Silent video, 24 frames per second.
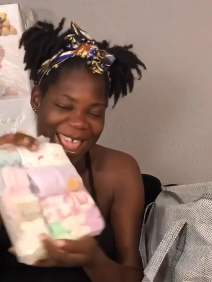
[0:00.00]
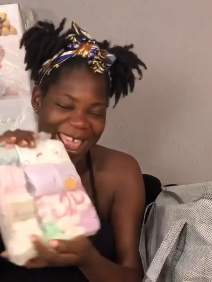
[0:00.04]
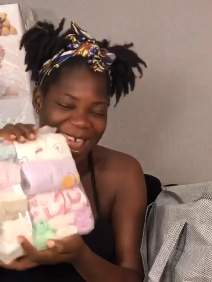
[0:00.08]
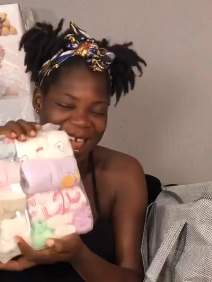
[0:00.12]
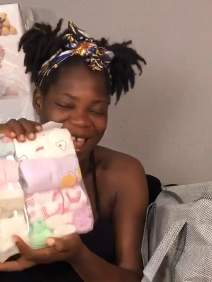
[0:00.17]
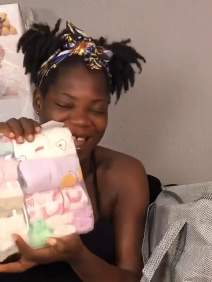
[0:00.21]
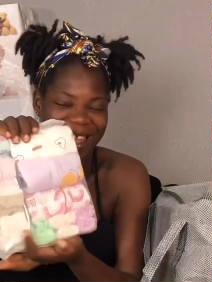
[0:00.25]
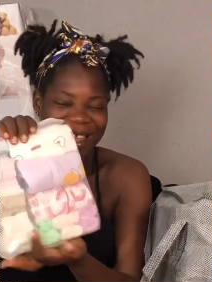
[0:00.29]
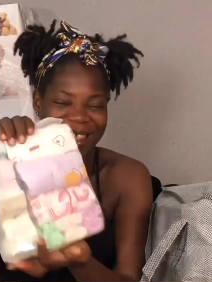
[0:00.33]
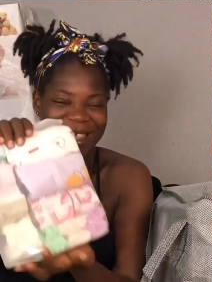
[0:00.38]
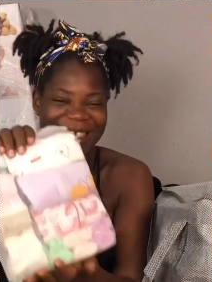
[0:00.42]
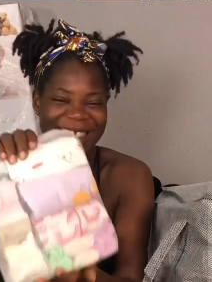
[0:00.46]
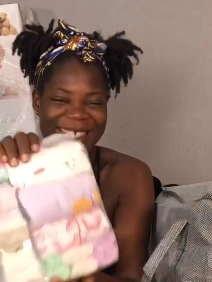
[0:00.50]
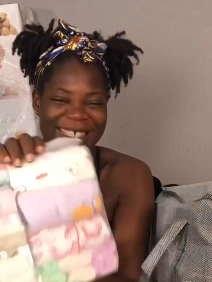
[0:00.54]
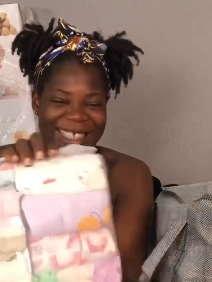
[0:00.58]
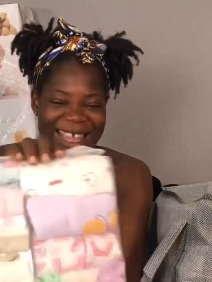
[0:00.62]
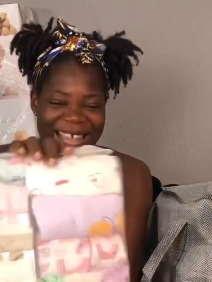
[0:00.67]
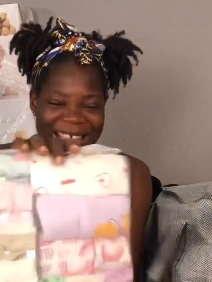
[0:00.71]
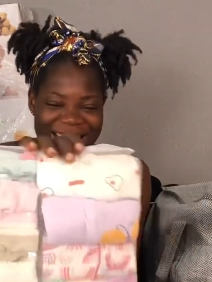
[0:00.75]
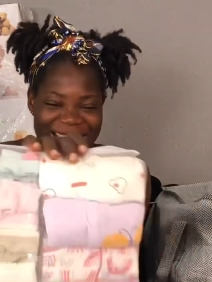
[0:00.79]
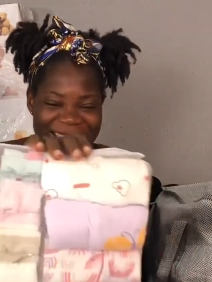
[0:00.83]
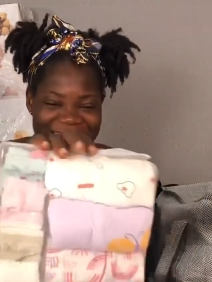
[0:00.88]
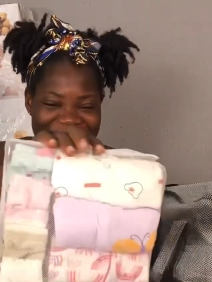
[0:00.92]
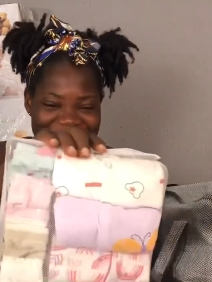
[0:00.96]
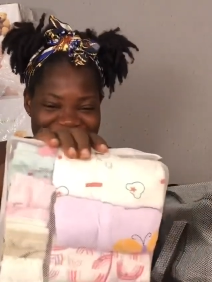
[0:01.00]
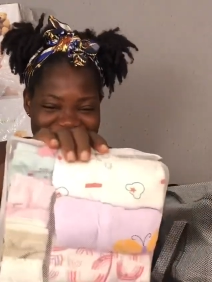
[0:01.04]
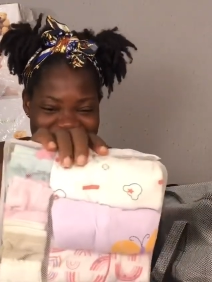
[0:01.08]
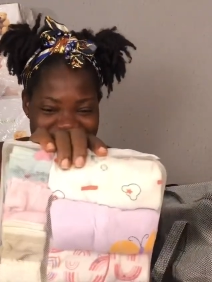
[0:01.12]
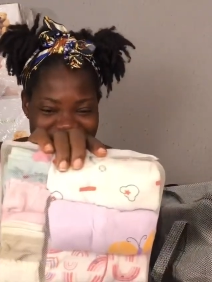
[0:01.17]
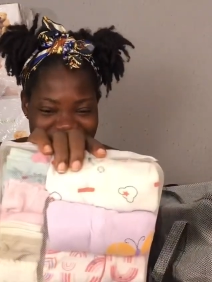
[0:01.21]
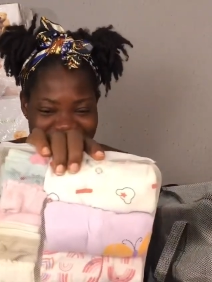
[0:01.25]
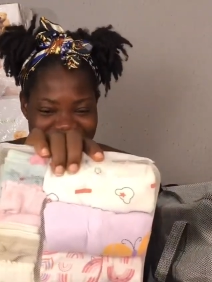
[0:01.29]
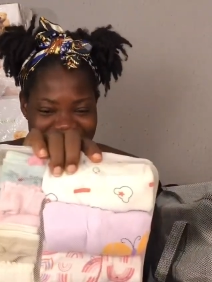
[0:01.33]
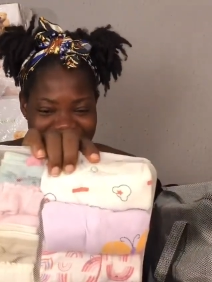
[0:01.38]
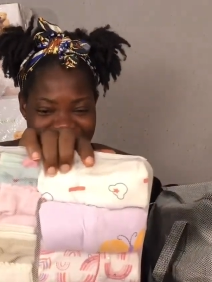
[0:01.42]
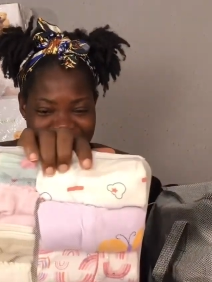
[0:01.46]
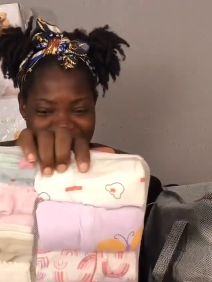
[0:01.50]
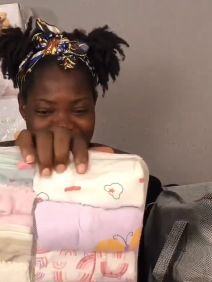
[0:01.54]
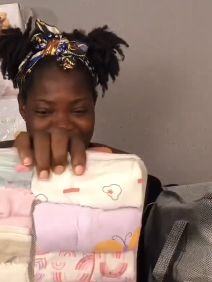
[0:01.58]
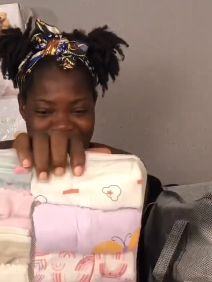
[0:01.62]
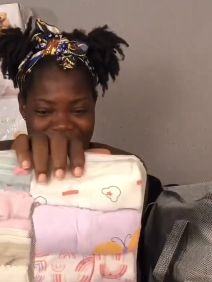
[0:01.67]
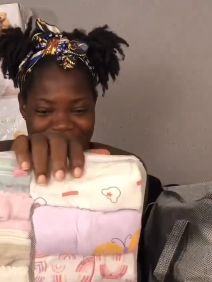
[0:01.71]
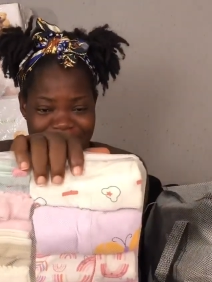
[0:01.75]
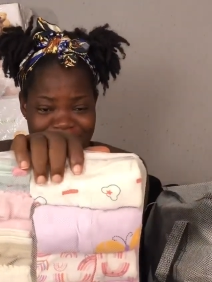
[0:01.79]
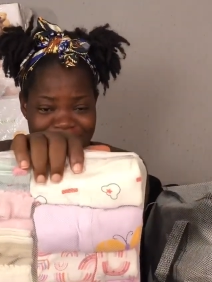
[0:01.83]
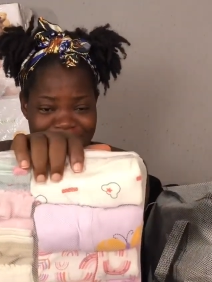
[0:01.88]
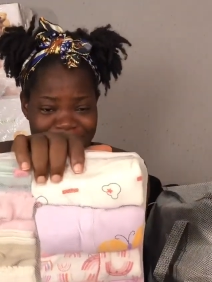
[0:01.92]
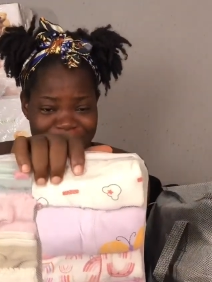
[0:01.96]
this is tiny, right?
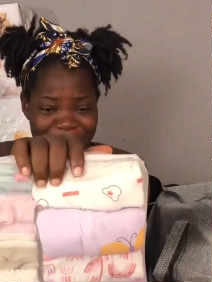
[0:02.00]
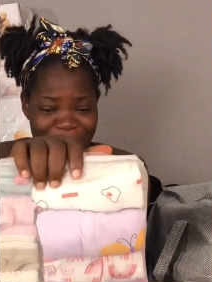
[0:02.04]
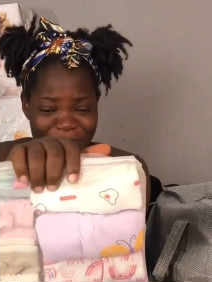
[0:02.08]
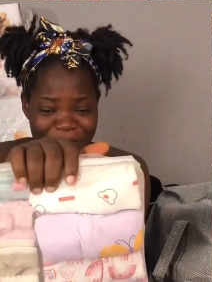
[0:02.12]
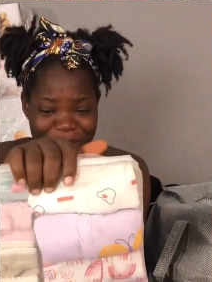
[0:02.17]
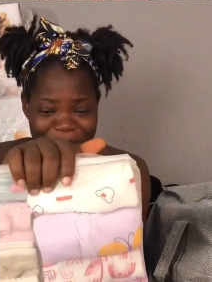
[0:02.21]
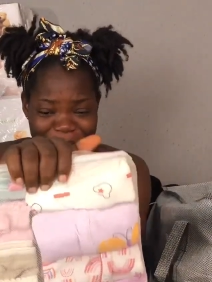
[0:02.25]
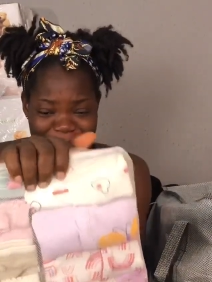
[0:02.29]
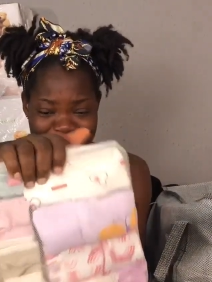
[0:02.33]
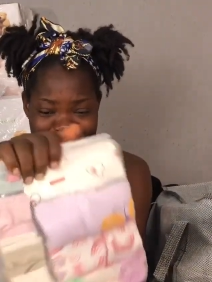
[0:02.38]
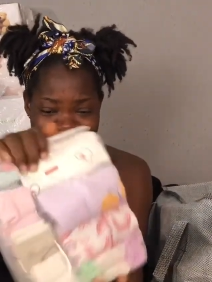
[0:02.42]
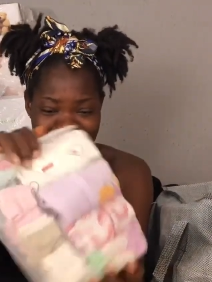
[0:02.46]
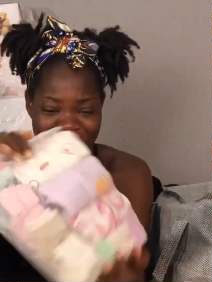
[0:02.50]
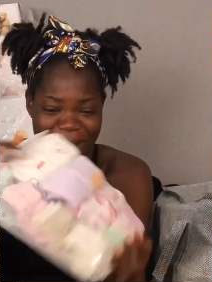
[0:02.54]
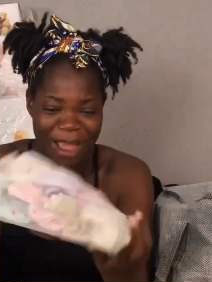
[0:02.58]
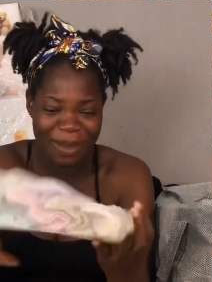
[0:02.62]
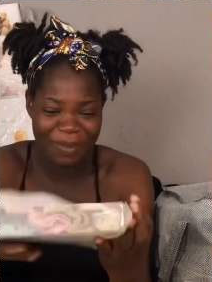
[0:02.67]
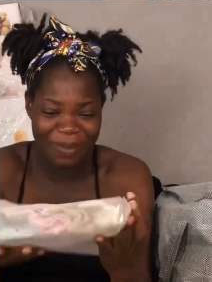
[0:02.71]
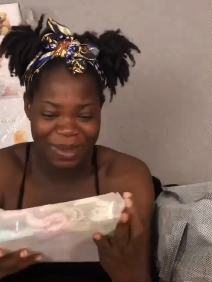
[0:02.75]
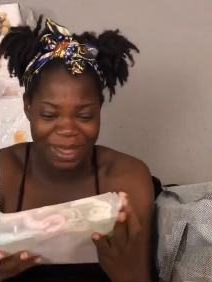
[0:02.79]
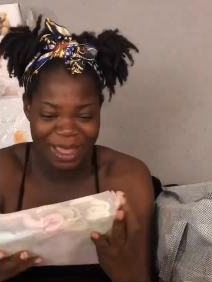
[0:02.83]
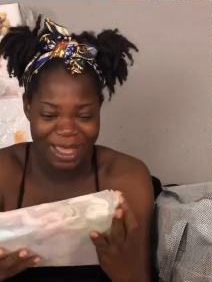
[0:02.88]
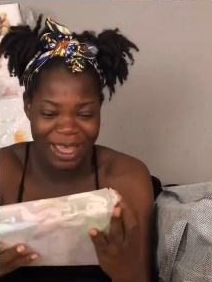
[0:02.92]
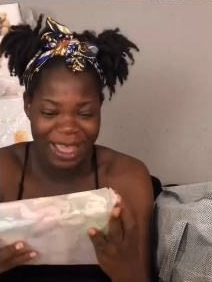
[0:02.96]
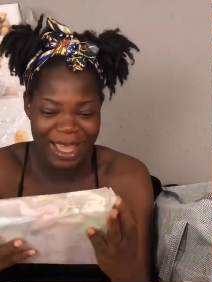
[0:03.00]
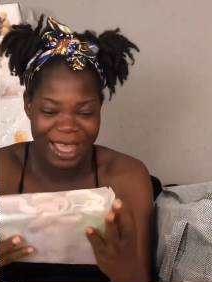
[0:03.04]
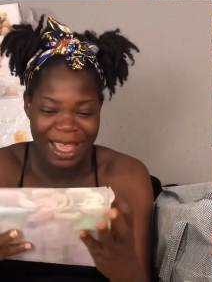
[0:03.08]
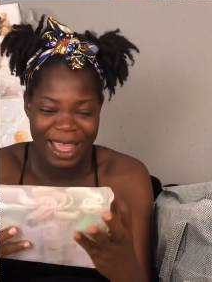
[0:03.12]
This is overall, Abby.